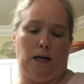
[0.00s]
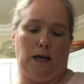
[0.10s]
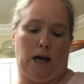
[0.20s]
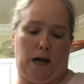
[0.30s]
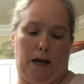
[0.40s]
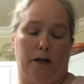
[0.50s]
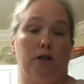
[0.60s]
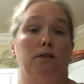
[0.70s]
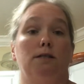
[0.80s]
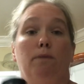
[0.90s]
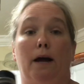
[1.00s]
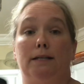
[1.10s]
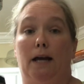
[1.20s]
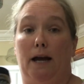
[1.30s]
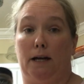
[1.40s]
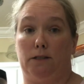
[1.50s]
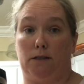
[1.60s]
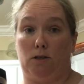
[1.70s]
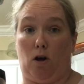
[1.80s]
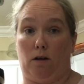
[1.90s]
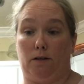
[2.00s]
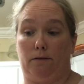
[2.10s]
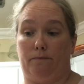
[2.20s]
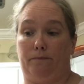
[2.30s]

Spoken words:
Cajun spice has salt.